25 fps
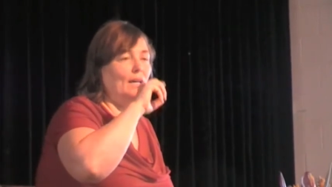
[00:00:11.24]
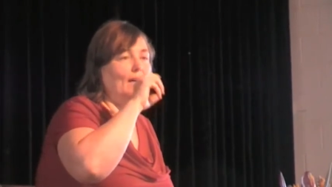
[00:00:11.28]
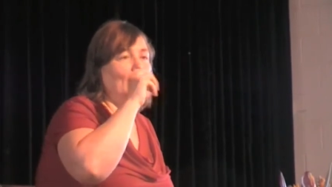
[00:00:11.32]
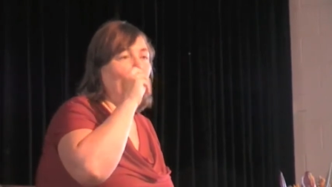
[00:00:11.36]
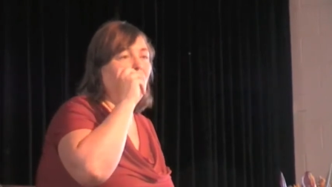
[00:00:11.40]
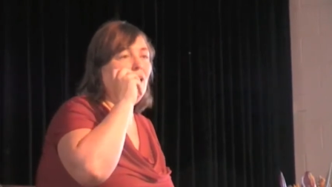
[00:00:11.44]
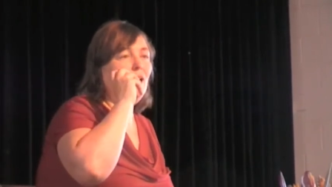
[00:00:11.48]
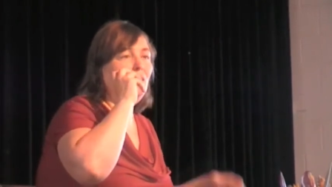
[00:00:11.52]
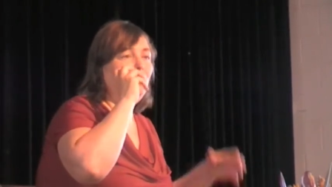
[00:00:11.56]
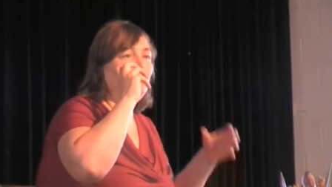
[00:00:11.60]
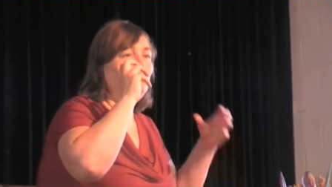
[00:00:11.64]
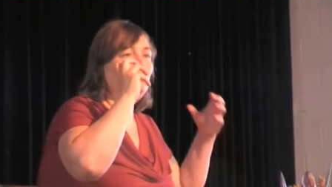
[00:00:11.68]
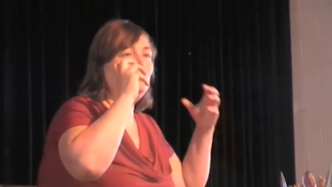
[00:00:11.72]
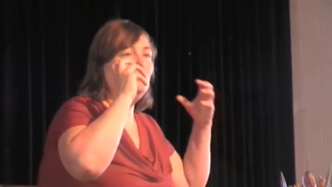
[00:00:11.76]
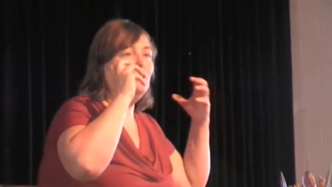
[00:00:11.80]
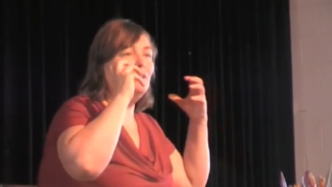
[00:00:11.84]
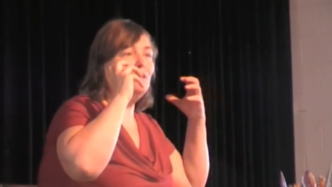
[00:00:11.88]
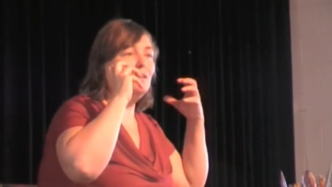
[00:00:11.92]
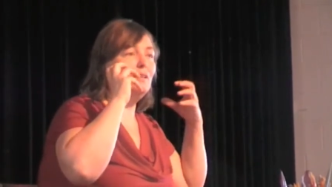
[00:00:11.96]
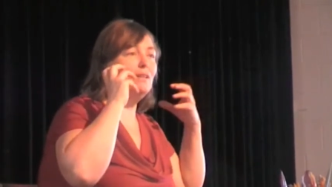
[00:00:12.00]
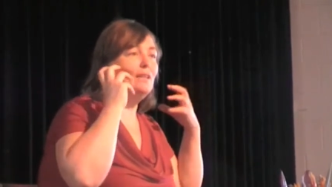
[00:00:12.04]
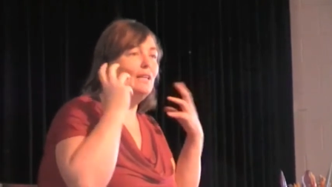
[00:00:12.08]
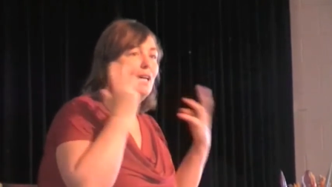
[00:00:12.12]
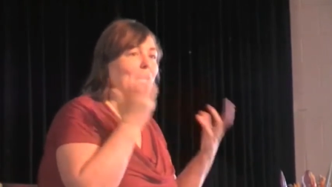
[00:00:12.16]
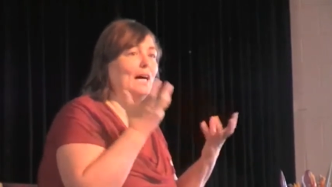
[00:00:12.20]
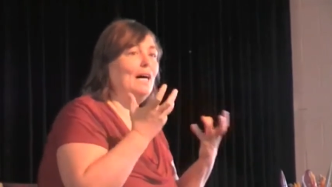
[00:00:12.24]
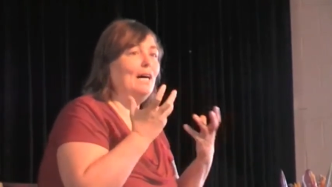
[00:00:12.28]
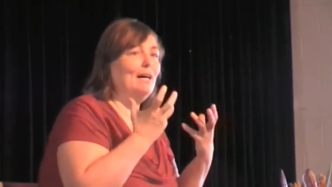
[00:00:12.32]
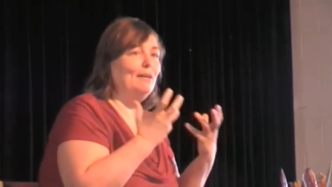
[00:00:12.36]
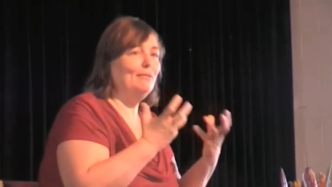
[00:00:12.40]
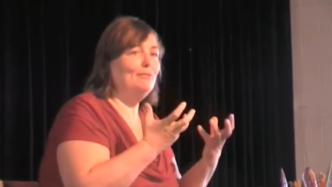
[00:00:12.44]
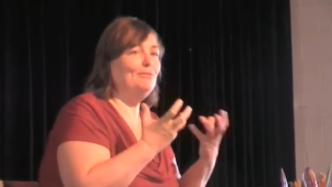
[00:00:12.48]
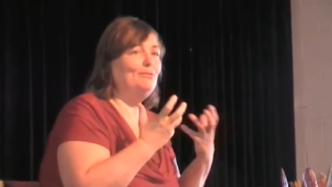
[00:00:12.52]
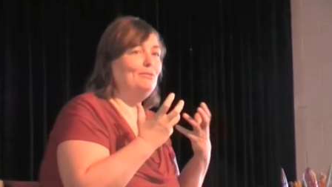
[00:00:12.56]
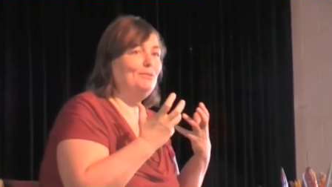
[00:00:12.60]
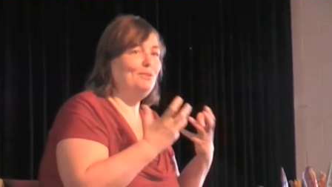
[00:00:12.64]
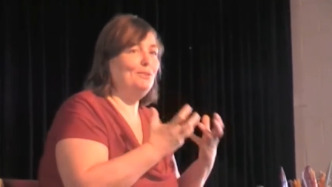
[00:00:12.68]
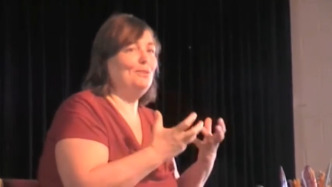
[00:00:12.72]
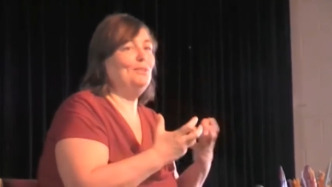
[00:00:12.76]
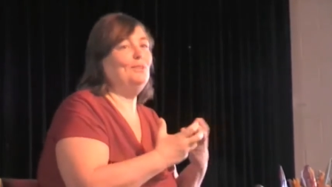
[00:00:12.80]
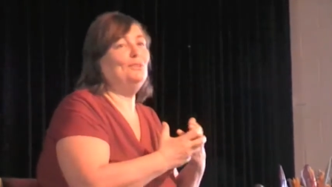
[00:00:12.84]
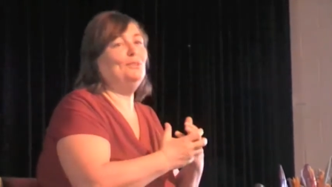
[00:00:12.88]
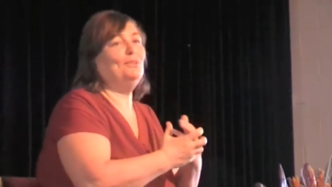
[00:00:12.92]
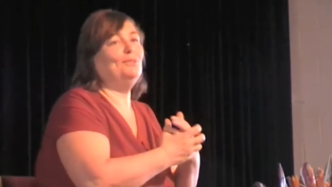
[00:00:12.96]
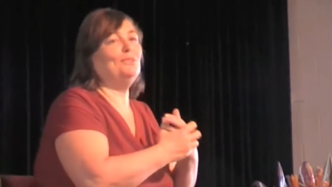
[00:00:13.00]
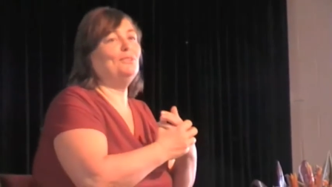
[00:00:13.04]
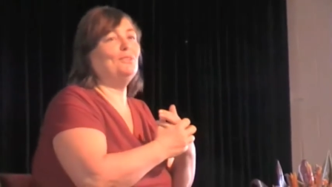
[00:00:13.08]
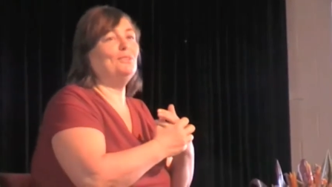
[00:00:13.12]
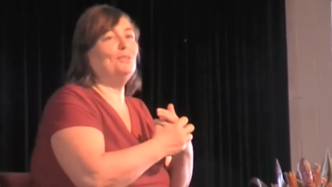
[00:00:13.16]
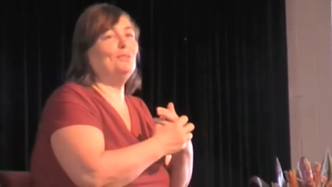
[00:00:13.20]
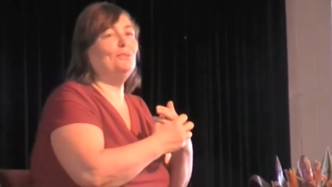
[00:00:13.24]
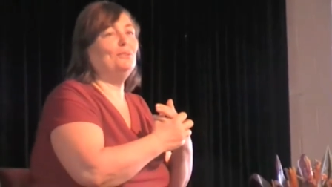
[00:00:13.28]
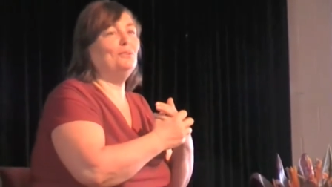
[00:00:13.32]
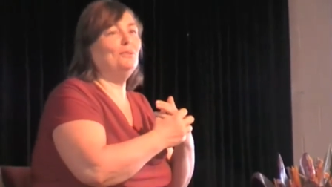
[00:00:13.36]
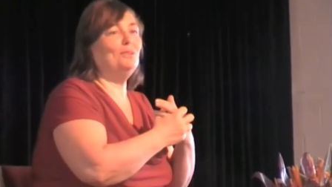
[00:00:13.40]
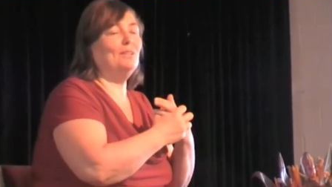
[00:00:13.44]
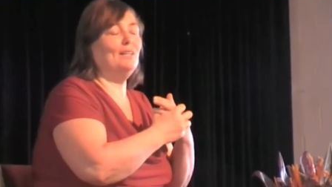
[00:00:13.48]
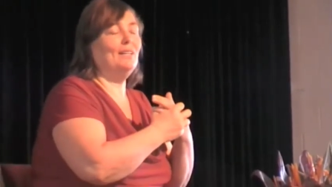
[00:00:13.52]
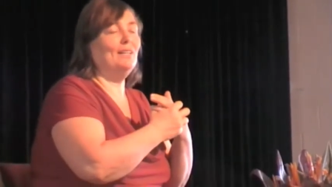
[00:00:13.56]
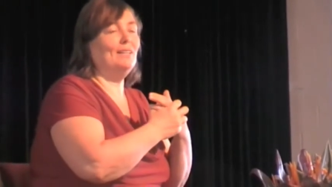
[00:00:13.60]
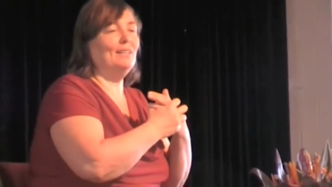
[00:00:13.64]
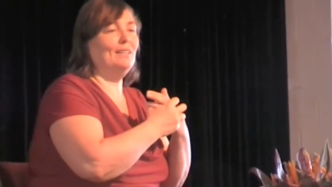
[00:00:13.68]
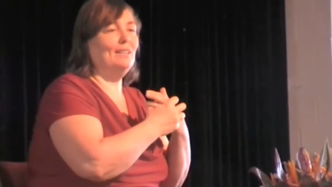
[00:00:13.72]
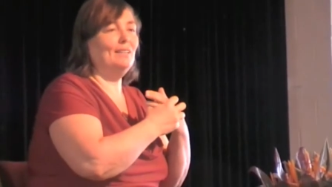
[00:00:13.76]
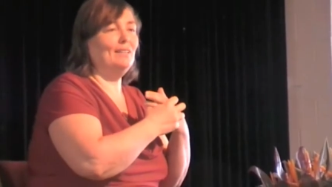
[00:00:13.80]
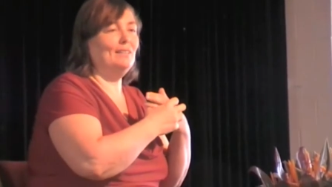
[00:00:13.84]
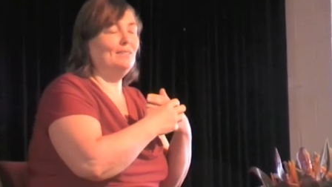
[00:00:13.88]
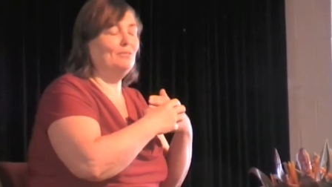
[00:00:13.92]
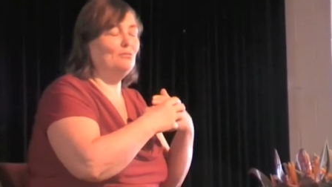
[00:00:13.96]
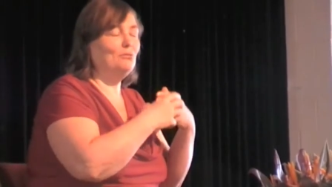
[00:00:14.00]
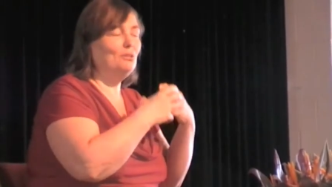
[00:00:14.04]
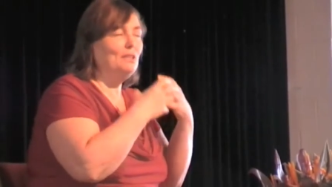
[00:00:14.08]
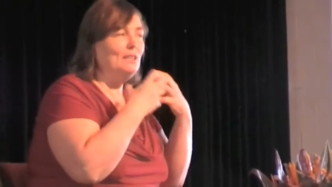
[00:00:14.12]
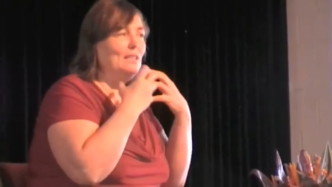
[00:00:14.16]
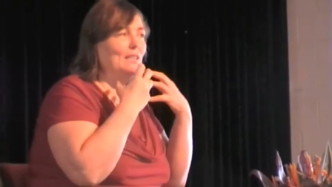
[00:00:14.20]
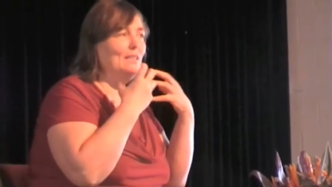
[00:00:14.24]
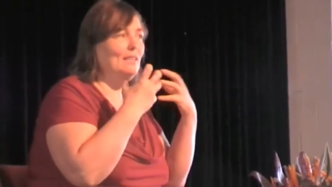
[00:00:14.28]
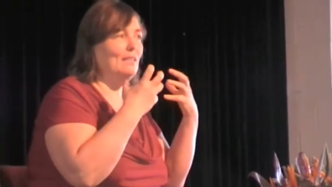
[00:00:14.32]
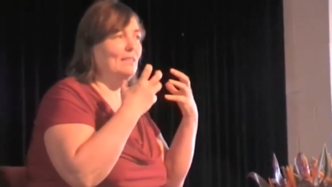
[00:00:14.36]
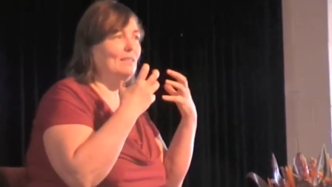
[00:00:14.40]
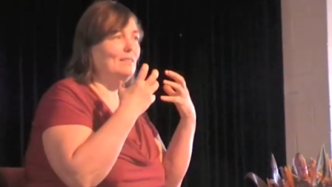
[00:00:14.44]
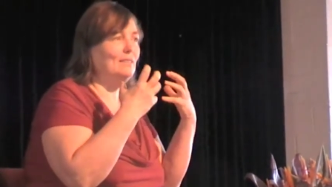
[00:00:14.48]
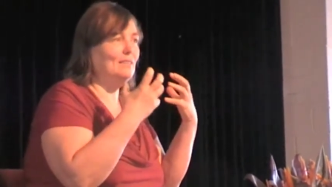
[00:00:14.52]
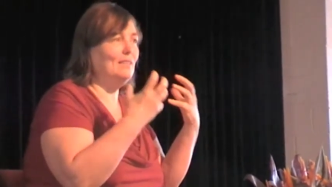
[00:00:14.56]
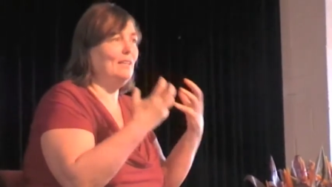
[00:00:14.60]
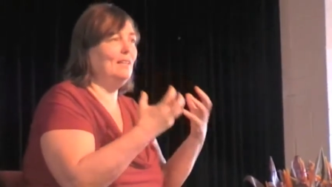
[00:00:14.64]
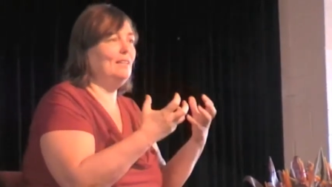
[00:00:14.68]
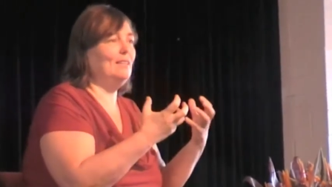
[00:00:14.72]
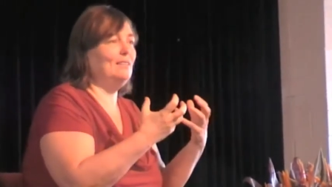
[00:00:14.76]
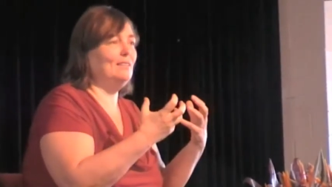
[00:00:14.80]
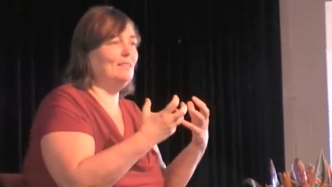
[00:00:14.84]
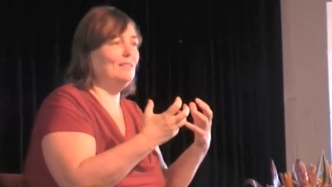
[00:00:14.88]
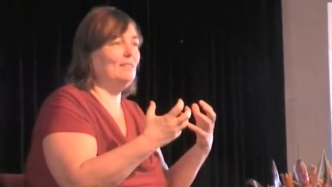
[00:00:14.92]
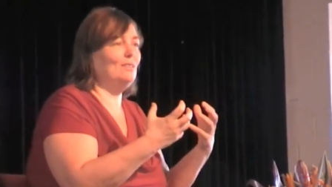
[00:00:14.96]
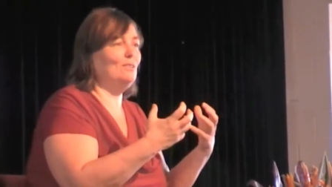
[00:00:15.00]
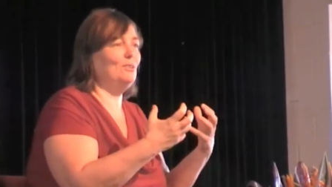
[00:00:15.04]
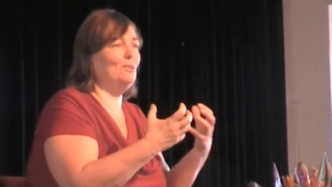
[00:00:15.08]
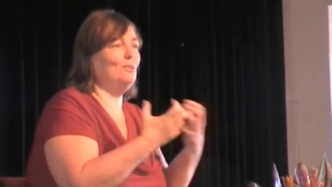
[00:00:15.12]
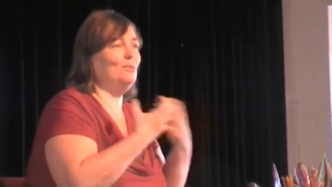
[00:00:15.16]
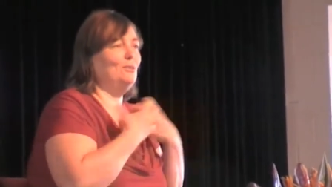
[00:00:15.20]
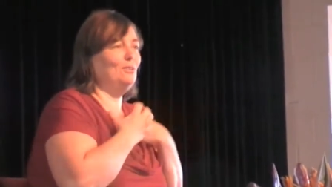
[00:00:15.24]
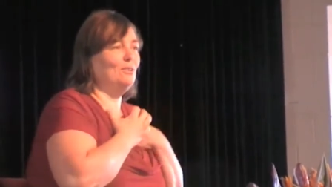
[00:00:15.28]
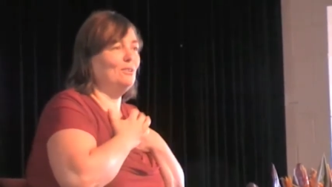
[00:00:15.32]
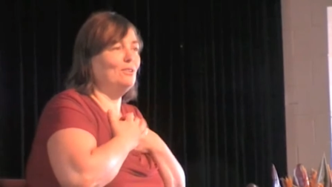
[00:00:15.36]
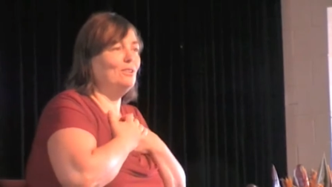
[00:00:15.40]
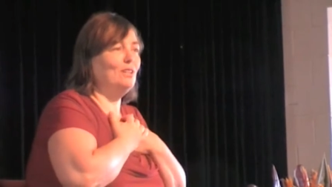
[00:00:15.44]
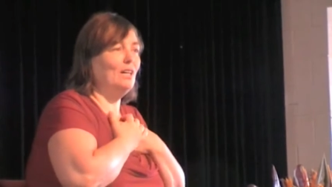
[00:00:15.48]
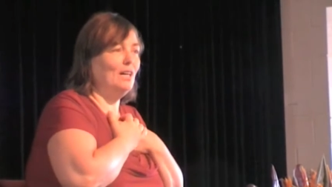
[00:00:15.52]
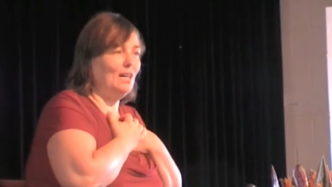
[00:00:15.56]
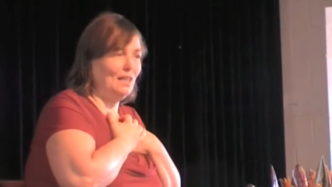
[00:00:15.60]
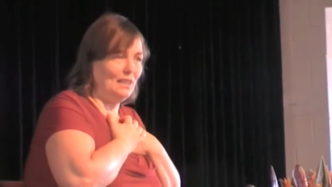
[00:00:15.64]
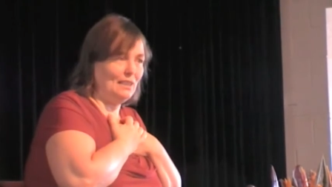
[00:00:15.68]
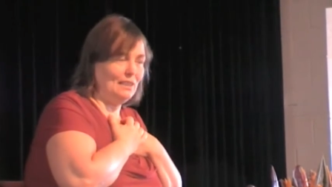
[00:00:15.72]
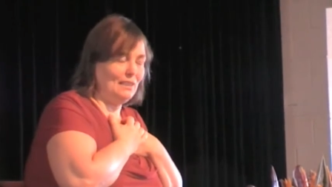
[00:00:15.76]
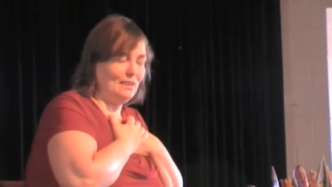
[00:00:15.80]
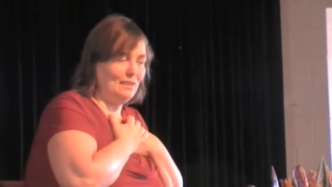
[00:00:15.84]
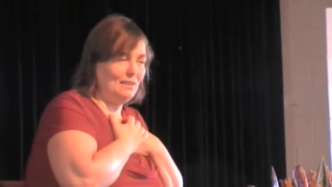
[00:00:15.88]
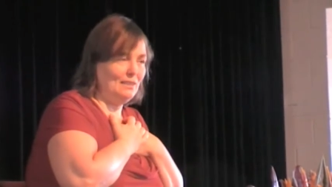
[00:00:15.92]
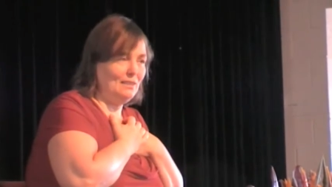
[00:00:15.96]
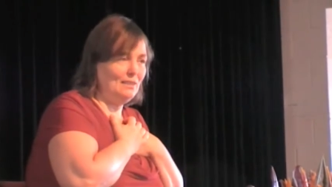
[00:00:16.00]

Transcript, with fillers: I would love you to really take it to your heart,